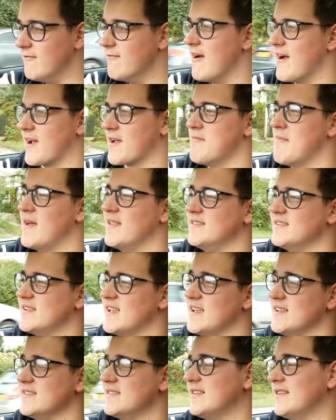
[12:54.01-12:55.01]
recommends
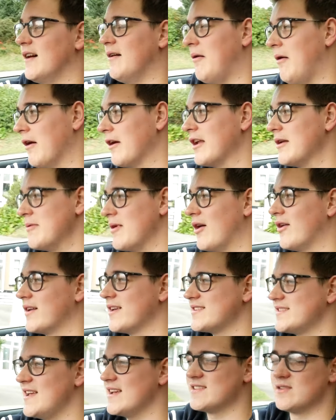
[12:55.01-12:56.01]
his, and I'm gonna be
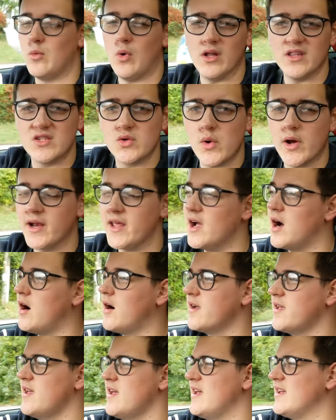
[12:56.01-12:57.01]
honest, he has a
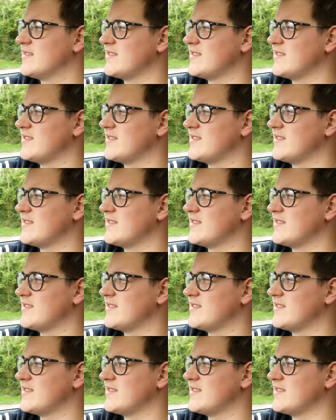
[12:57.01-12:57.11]
120i,